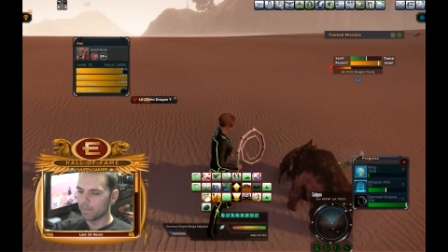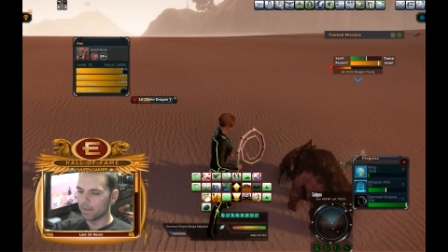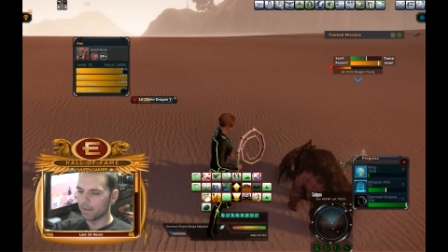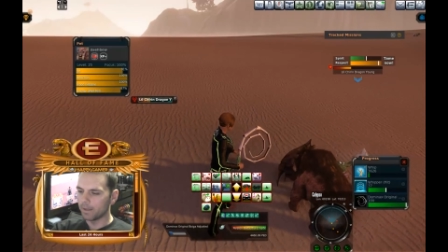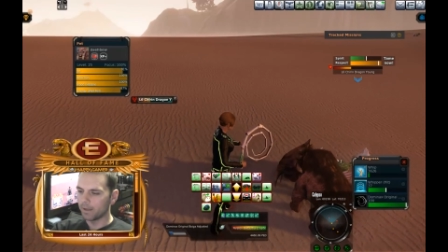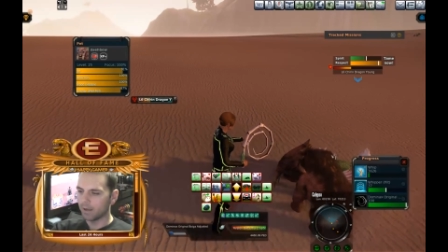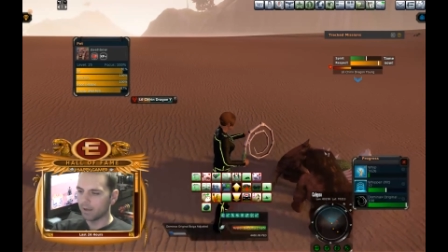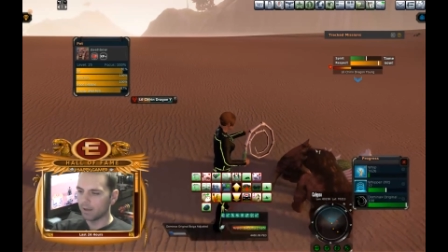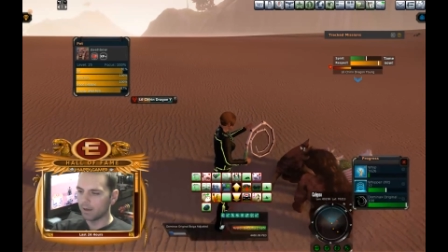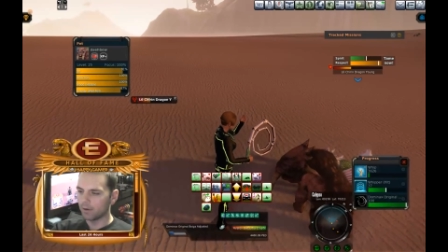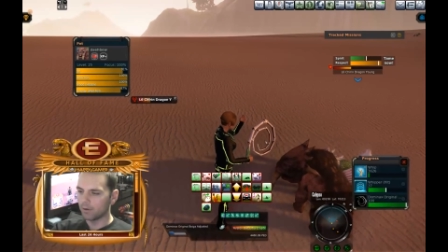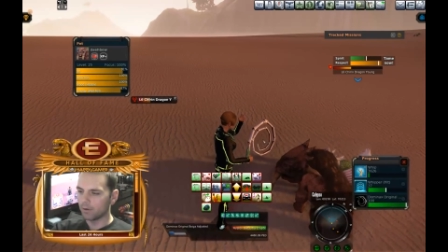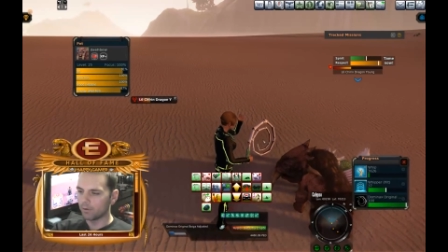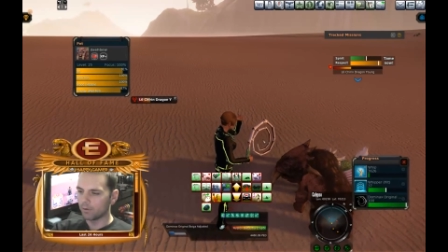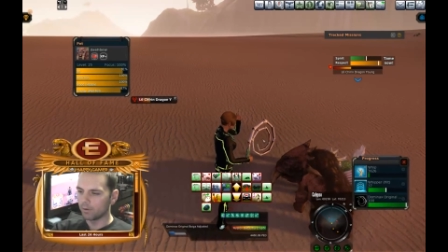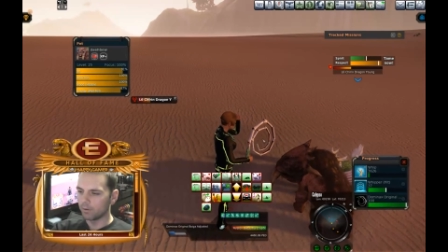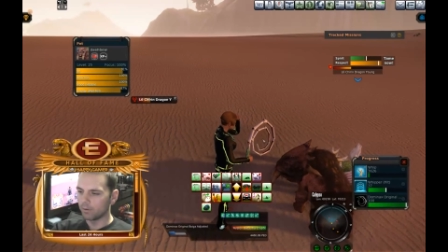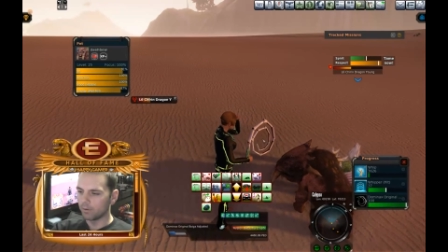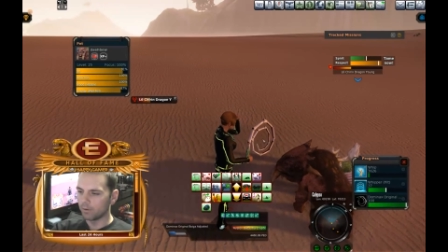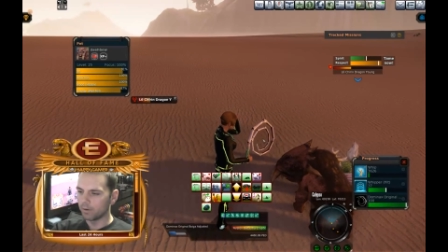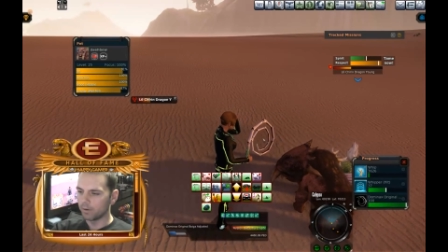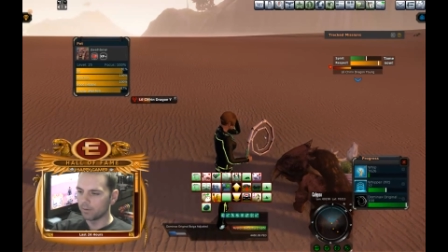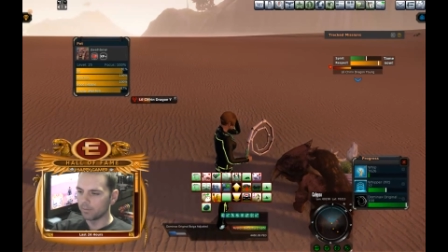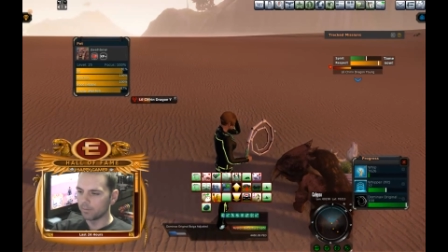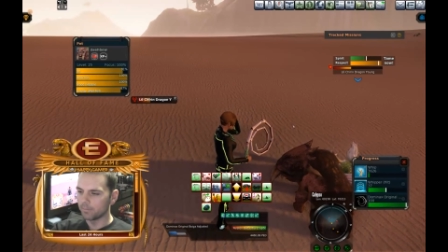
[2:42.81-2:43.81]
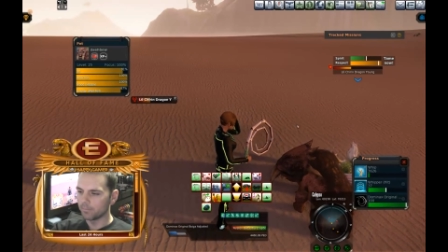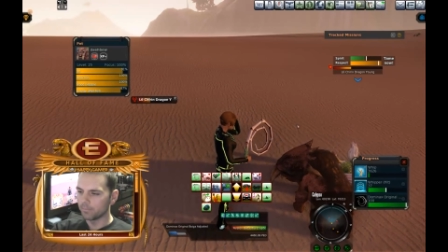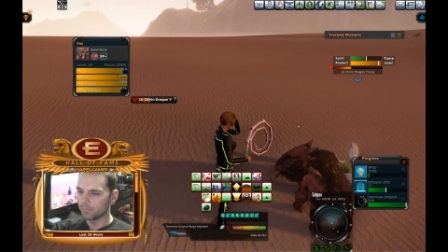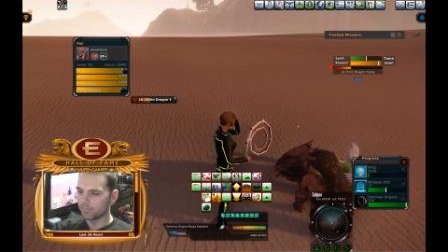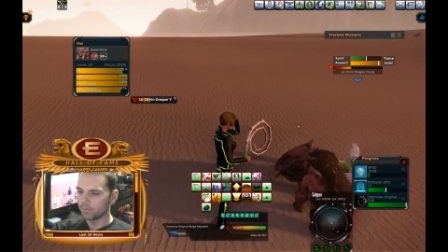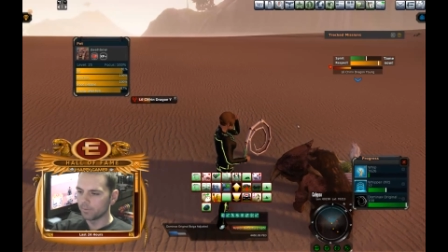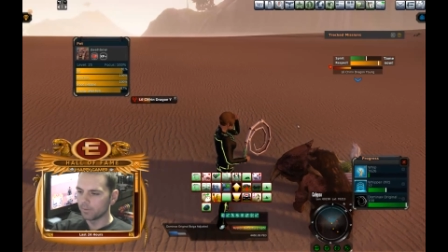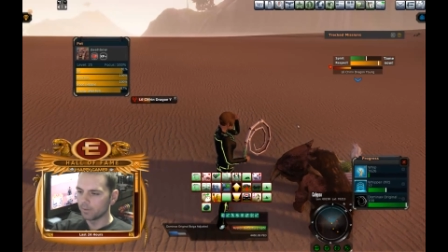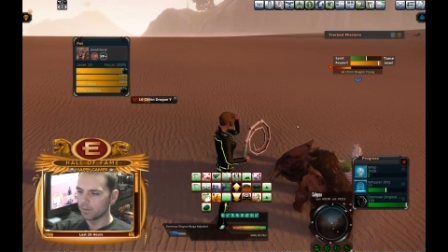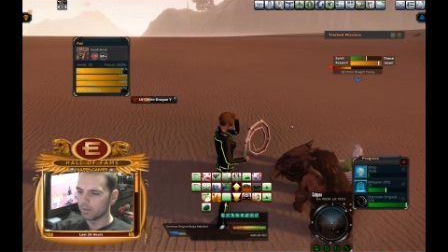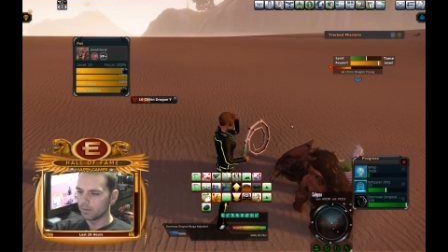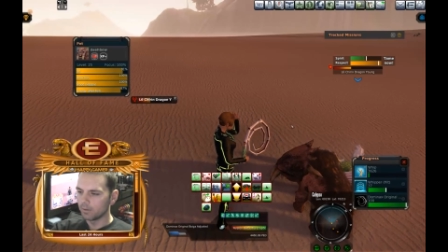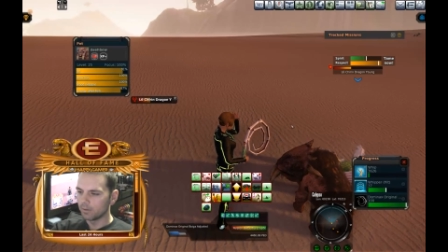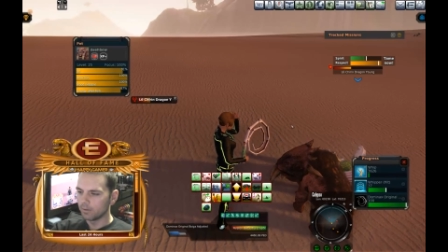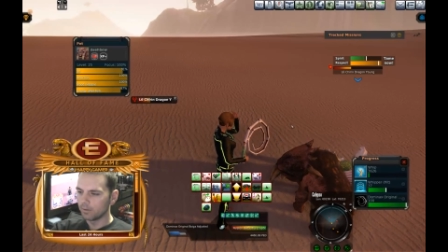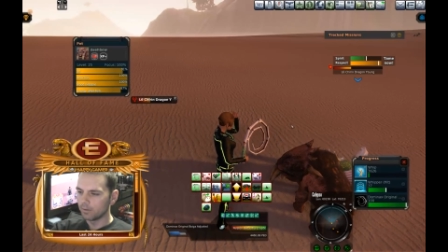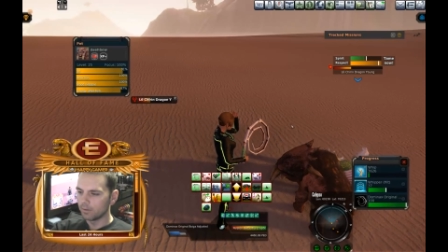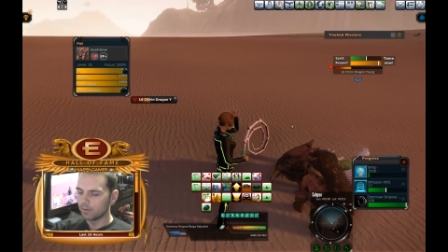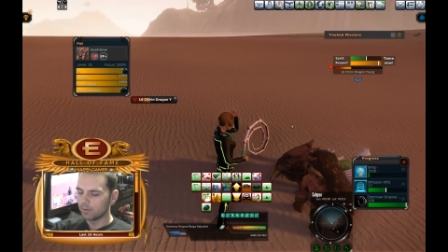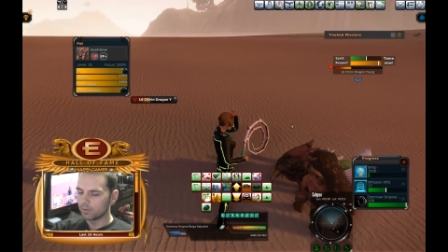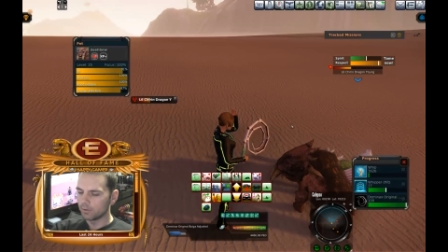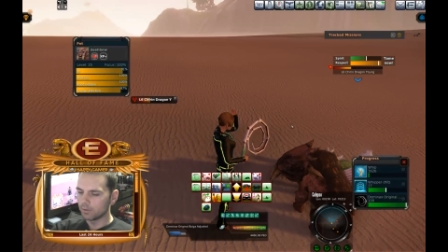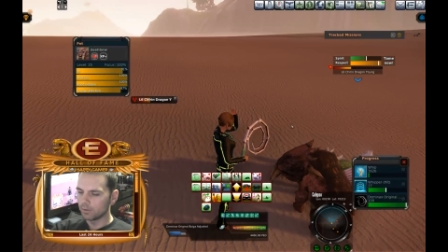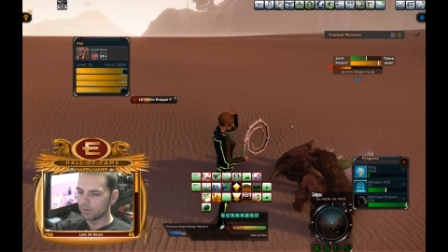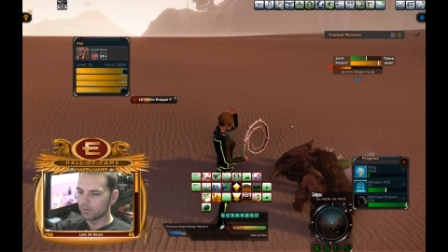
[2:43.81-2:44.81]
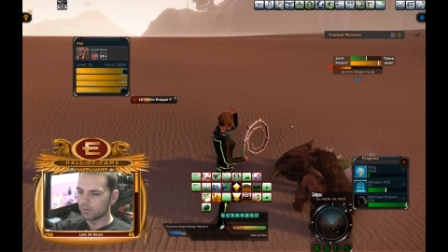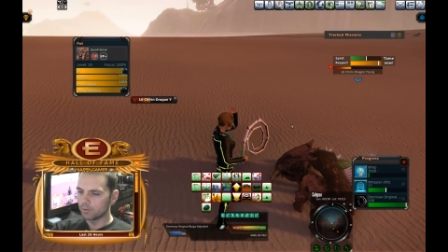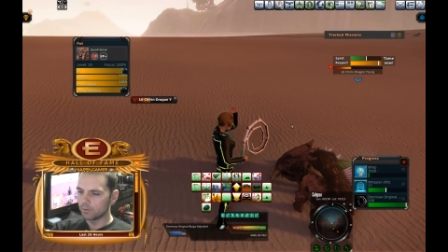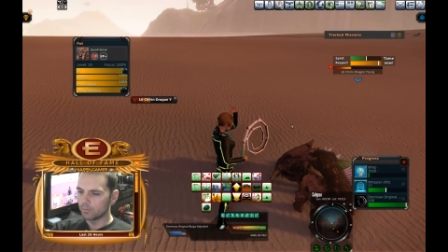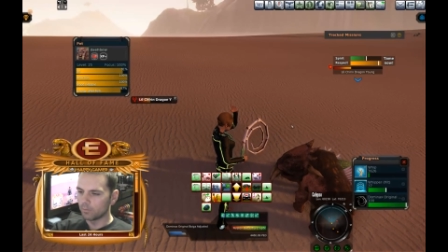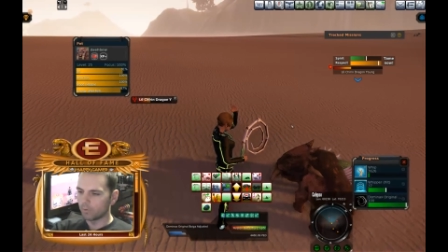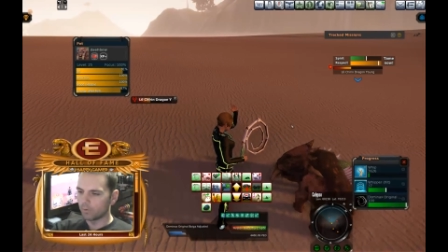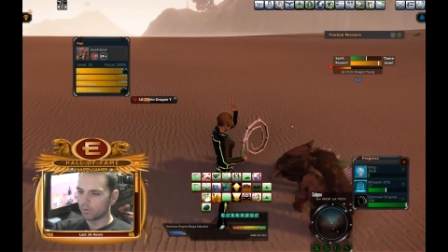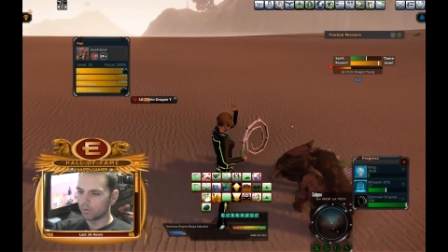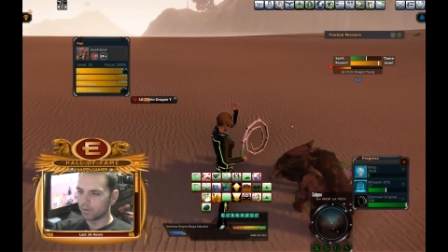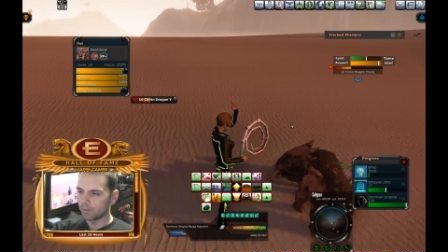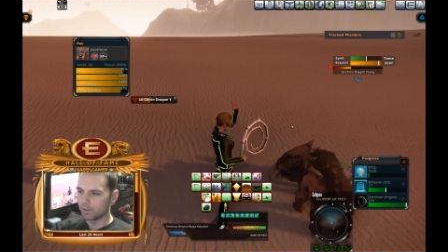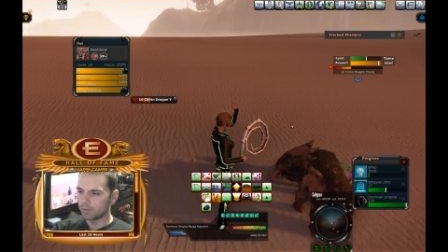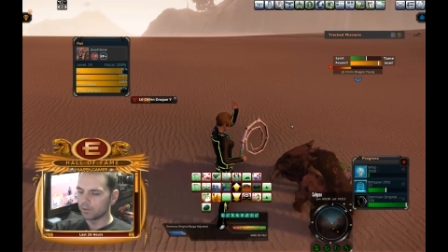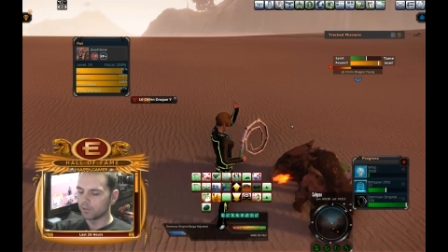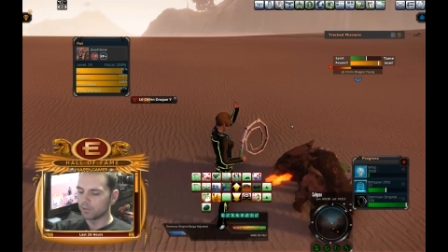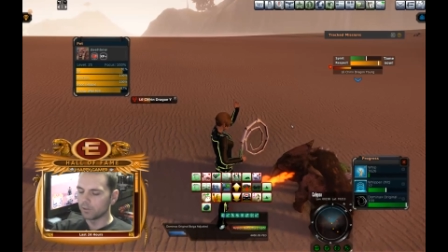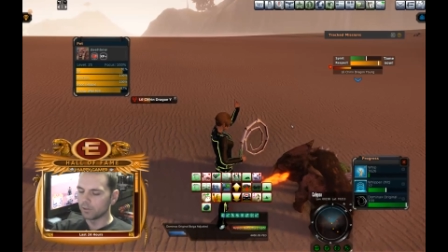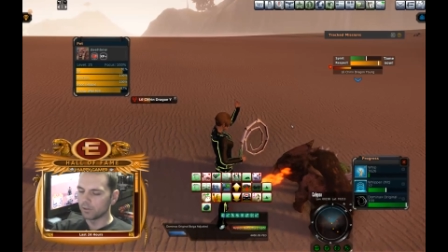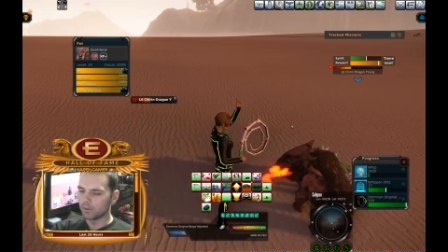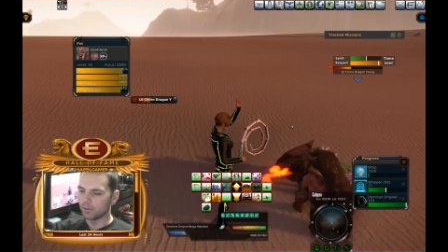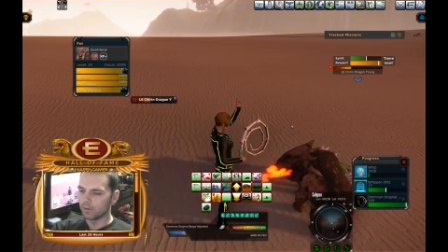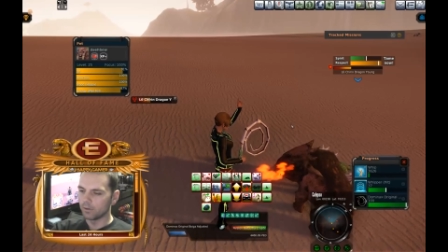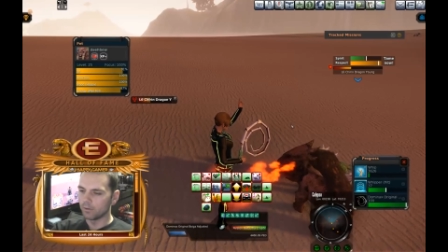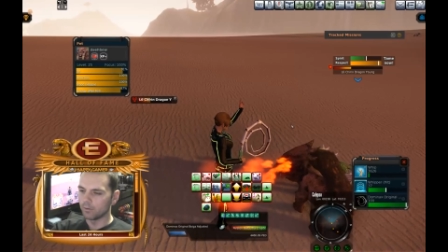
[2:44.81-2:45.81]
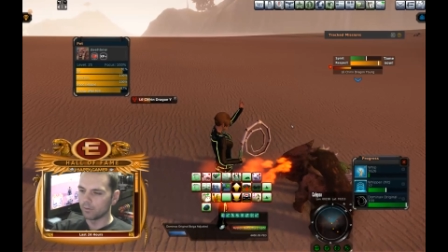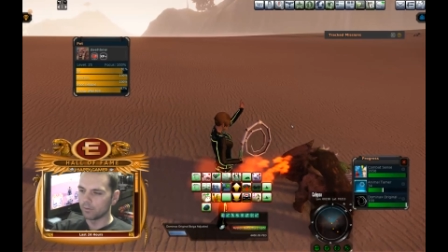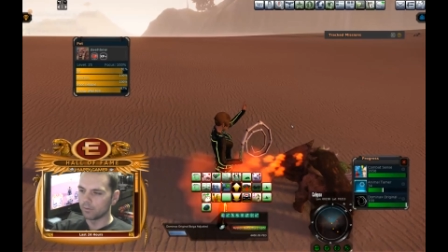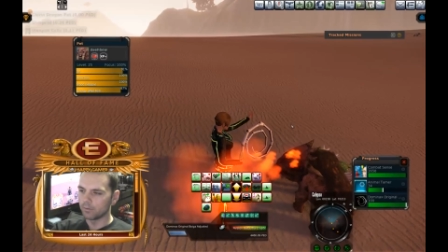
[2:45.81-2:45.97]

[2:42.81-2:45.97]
category, right? There's also more things you can do.